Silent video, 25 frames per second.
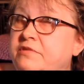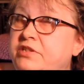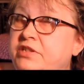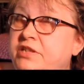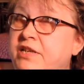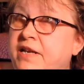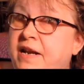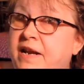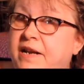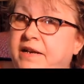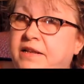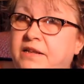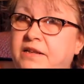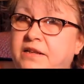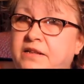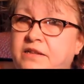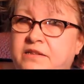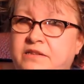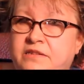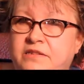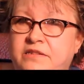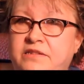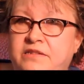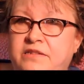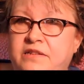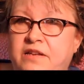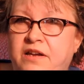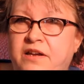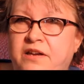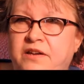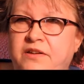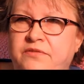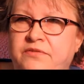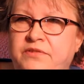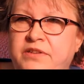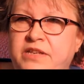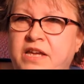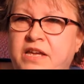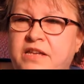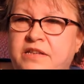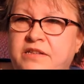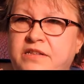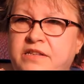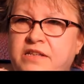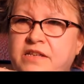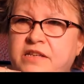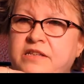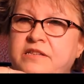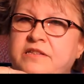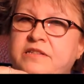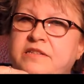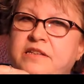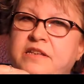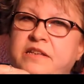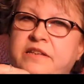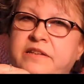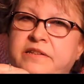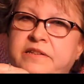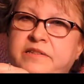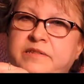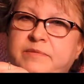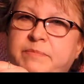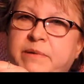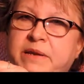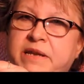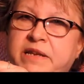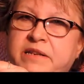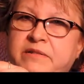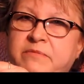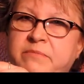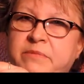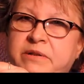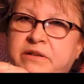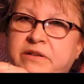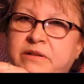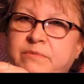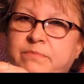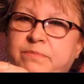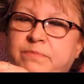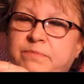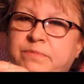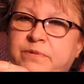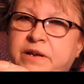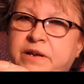shenanigans of Ken Kesey and his band of merry